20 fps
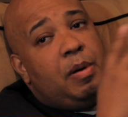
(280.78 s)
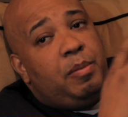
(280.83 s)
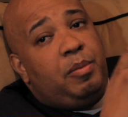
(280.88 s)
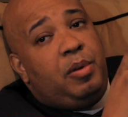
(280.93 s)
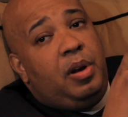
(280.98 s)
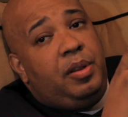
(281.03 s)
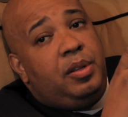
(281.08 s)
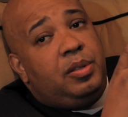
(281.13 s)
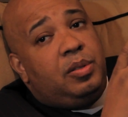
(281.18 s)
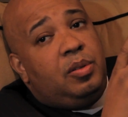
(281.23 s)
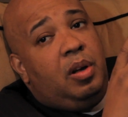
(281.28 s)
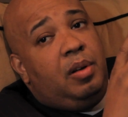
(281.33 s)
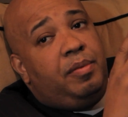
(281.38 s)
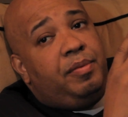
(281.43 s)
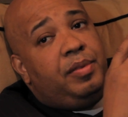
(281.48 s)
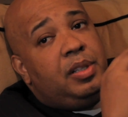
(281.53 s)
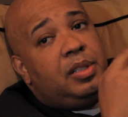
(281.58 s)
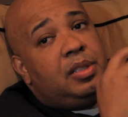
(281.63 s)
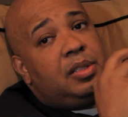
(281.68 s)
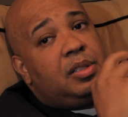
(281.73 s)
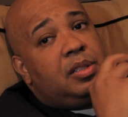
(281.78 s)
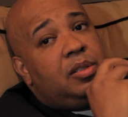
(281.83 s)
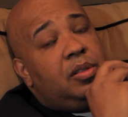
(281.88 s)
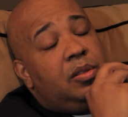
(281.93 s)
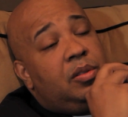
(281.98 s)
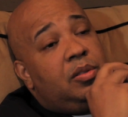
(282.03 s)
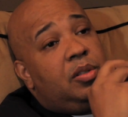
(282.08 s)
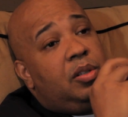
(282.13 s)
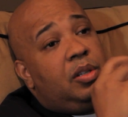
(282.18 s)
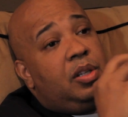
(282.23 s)
brother's office
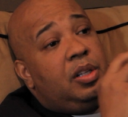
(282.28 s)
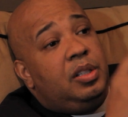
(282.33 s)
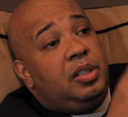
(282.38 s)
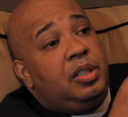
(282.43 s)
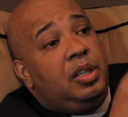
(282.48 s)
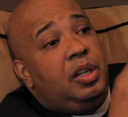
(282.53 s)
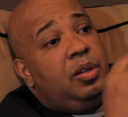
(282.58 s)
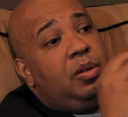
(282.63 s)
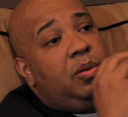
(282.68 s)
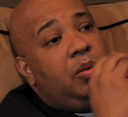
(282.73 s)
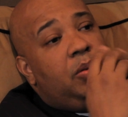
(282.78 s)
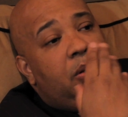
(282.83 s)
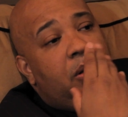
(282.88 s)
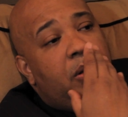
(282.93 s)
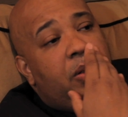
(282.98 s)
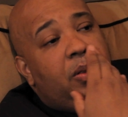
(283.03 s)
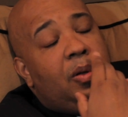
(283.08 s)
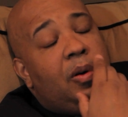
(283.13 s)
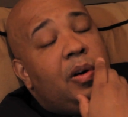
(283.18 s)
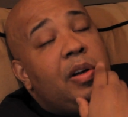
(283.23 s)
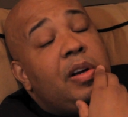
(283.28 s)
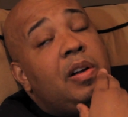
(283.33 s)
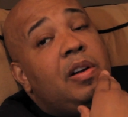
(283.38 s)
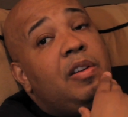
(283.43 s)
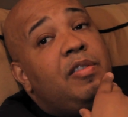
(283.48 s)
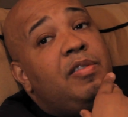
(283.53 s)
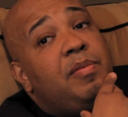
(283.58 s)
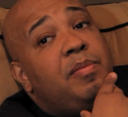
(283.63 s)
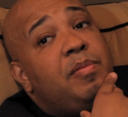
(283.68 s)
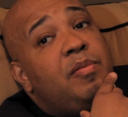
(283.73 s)
to continue the thought
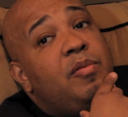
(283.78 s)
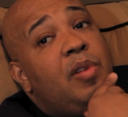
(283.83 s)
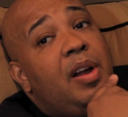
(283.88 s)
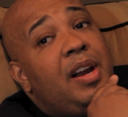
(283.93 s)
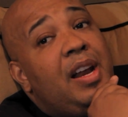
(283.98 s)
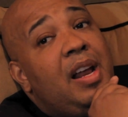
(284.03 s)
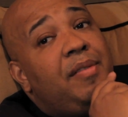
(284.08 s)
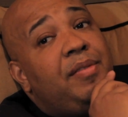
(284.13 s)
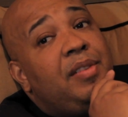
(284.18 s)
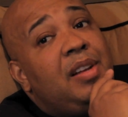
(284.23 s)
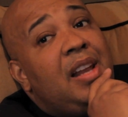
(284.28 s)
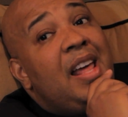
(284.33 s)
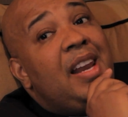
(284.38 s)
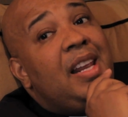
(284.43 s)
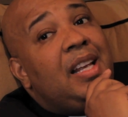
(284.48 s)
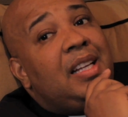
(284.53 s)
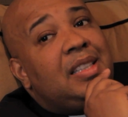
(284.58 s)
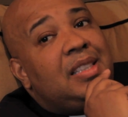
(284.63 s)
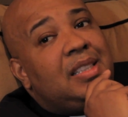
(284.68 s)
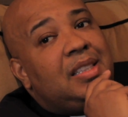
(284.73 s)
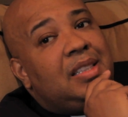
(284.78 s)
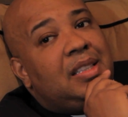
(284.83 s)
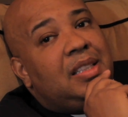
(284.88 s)
of Run Athletics.